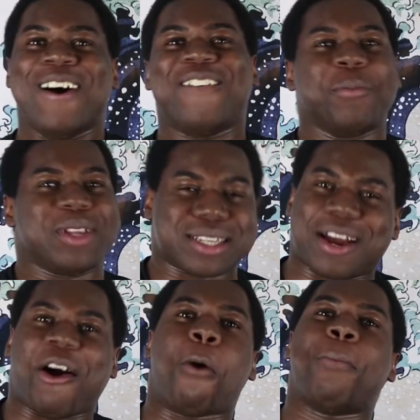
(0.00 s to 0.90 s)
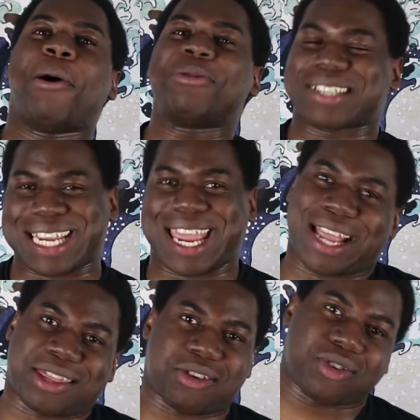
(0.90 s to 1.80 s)
from the Kobolds and
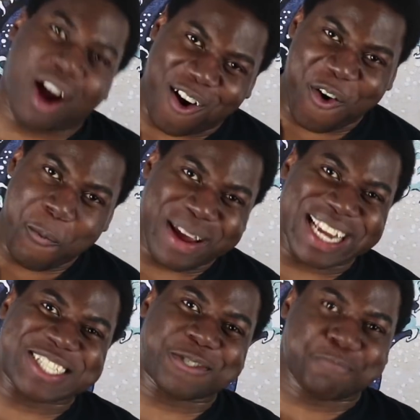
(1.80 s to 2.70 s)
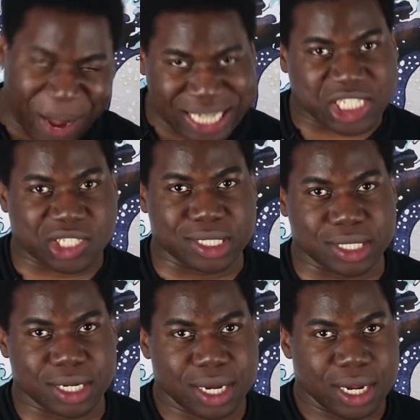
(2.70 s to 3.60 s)
Catacombs expansion.